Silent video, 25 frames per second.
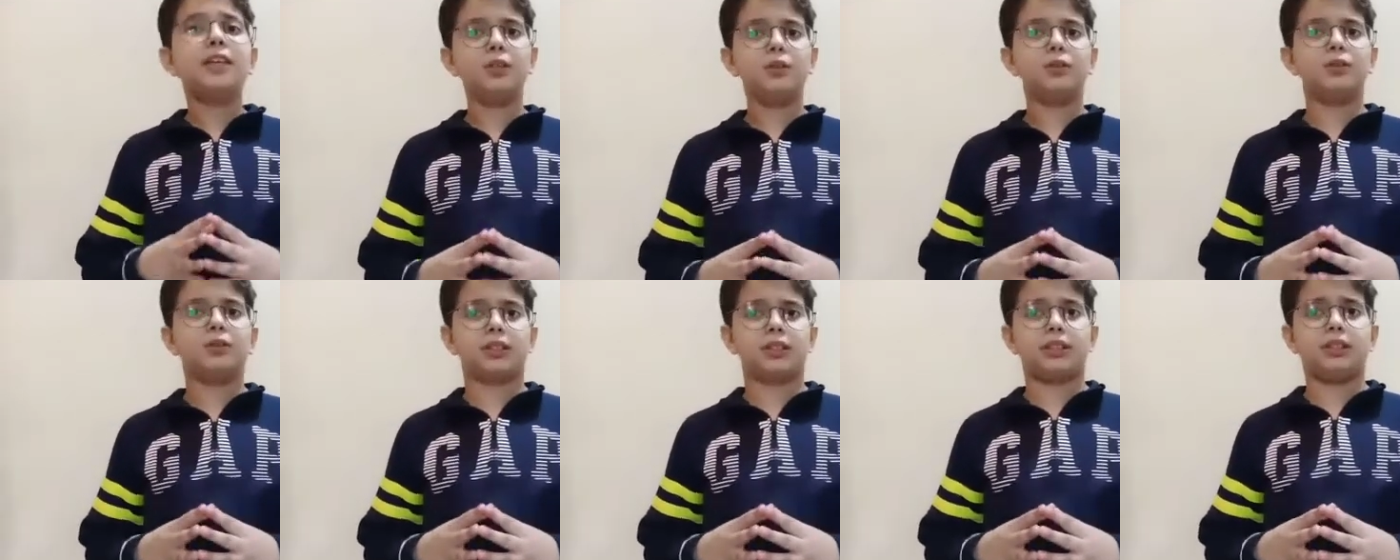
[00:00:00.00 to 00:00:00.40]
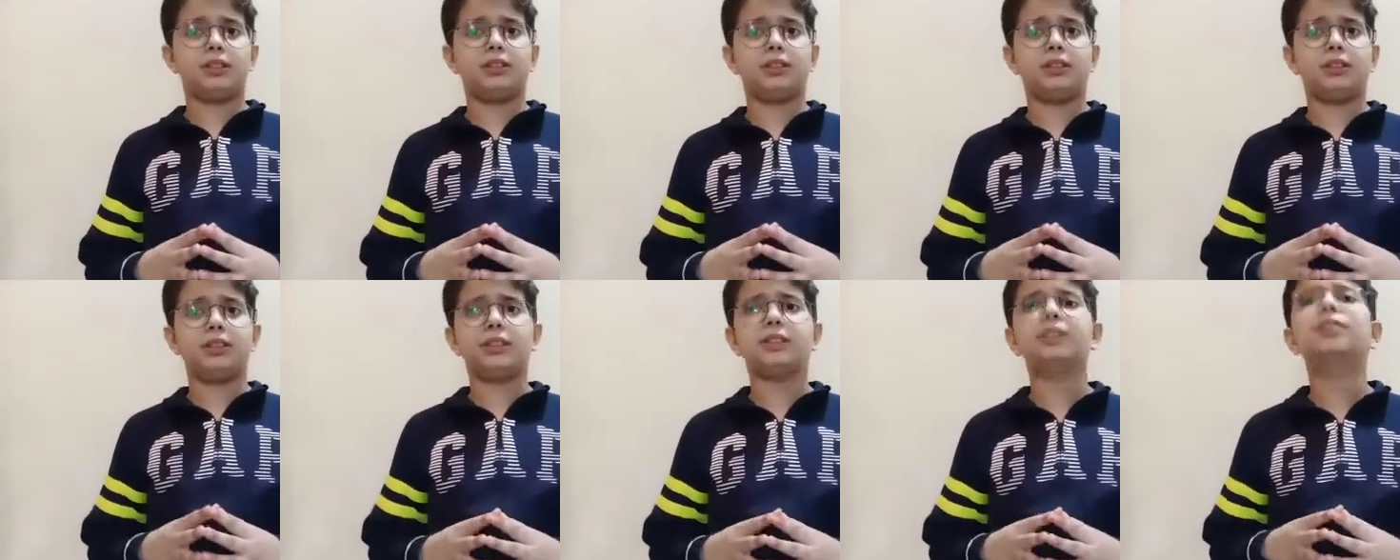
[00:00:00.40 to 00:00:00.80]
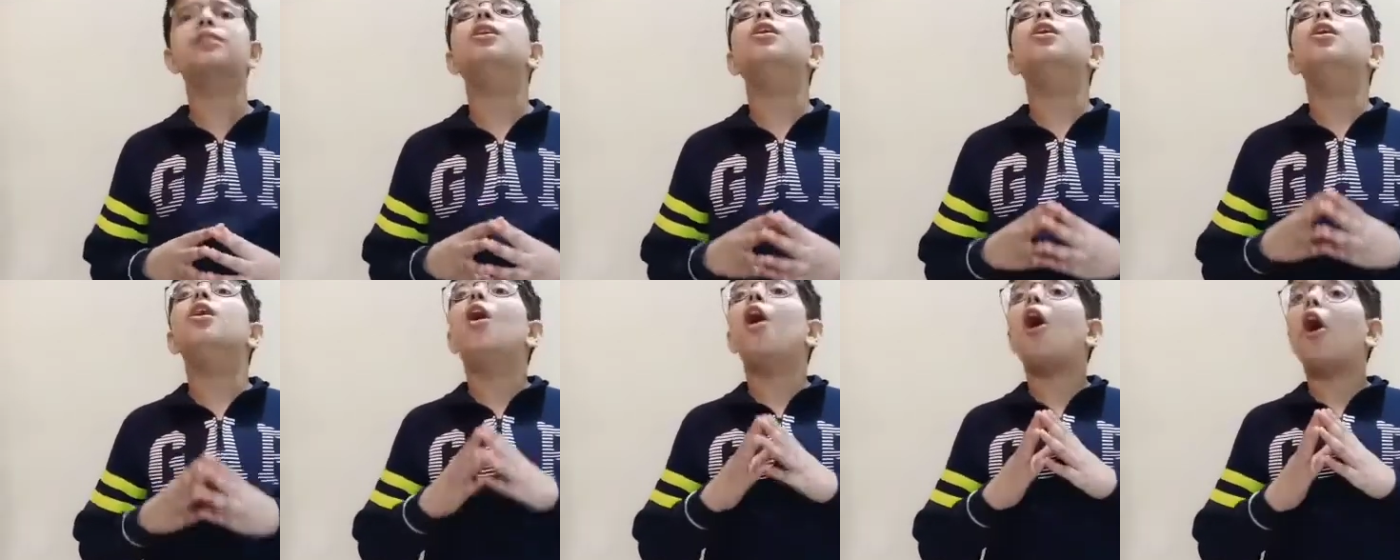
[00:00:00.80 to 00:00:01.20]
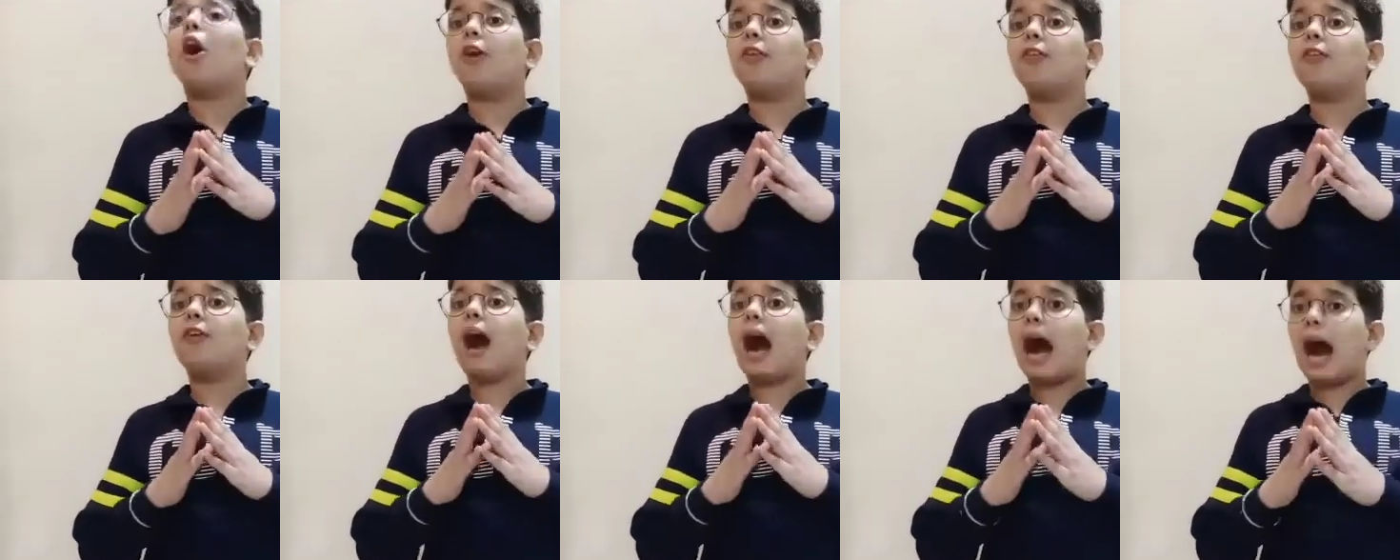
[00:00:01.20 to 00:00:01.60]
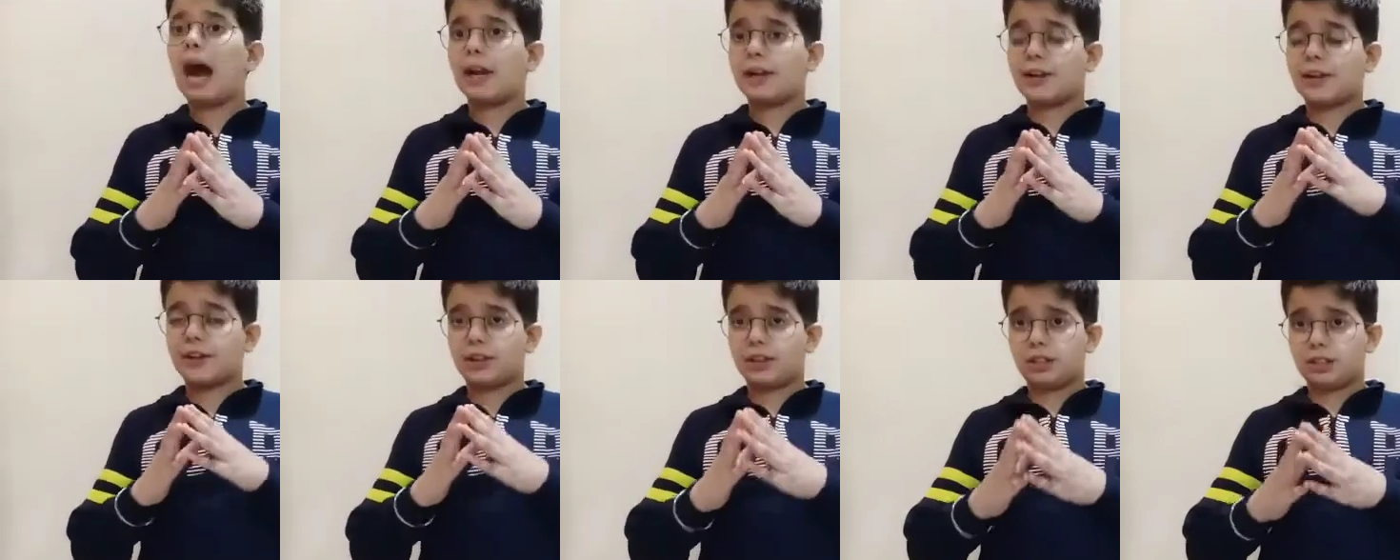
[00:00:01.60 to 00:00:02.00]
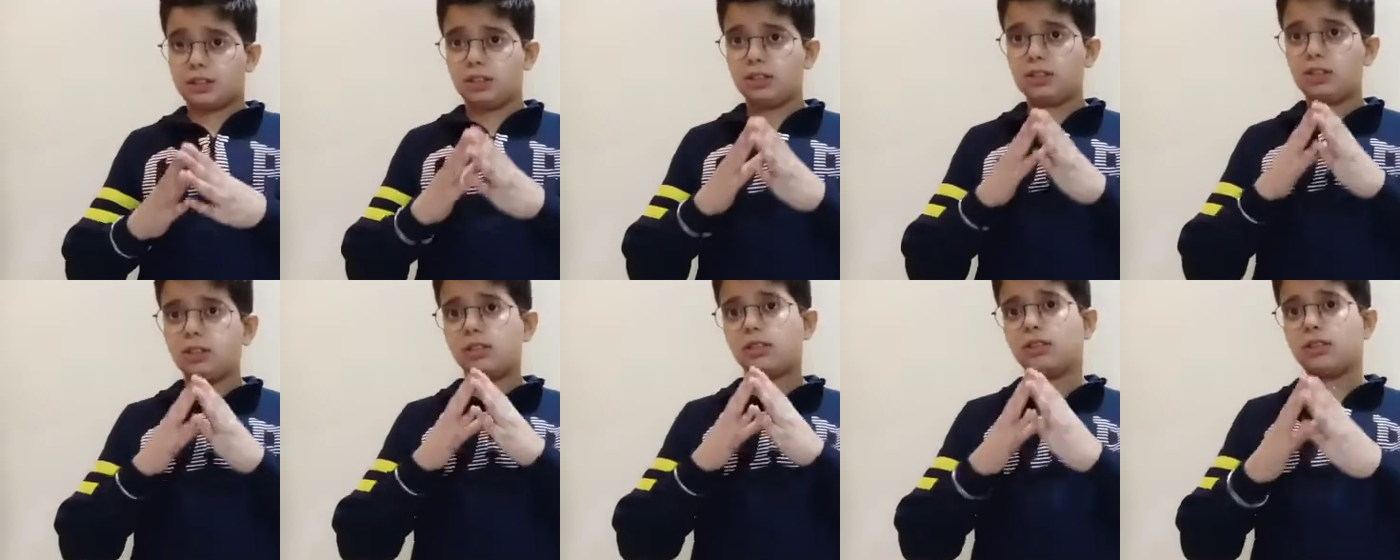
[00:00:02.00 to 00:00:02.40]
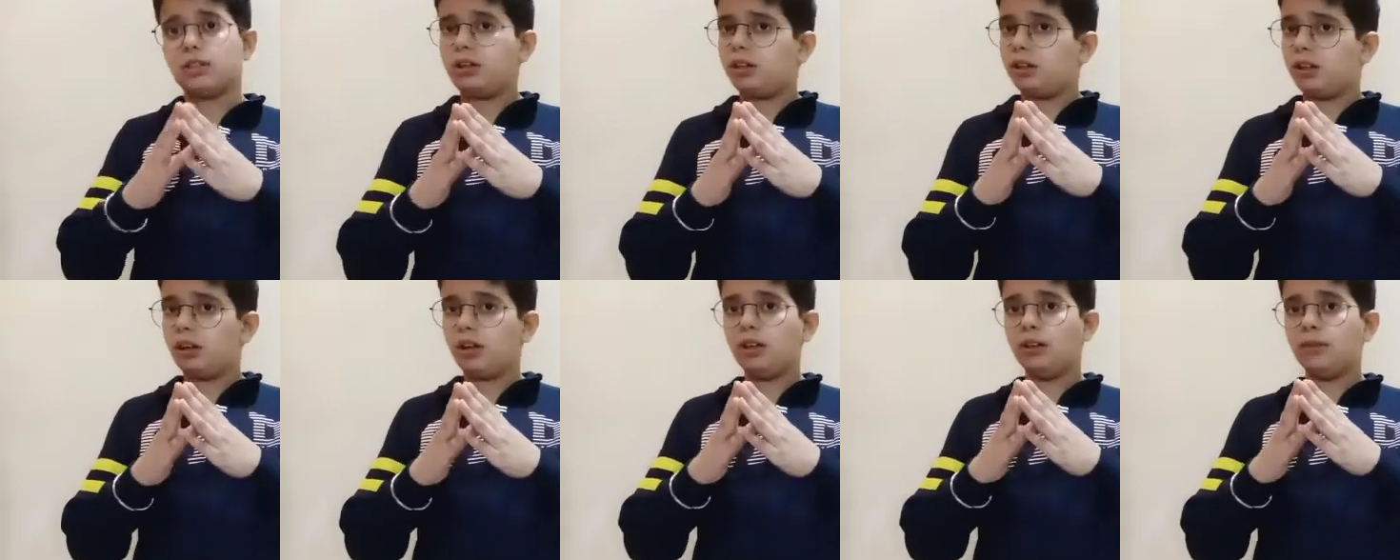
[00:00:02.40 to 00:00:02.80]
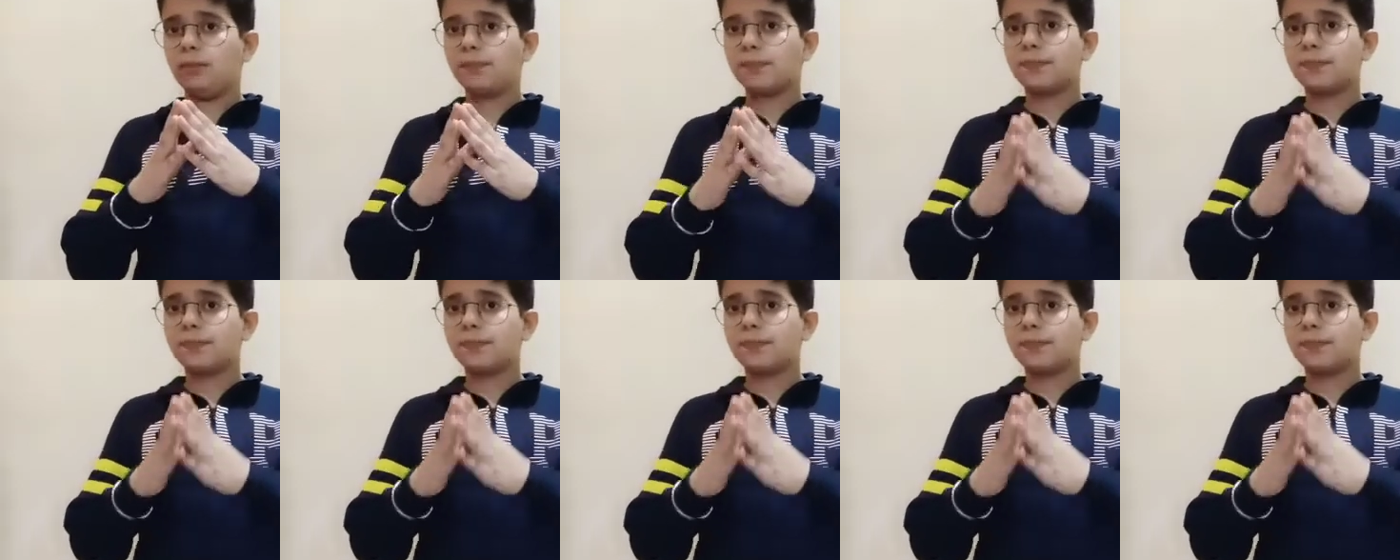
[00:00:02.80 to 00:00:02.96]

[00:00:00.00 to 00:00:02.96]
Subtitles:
usages of article the.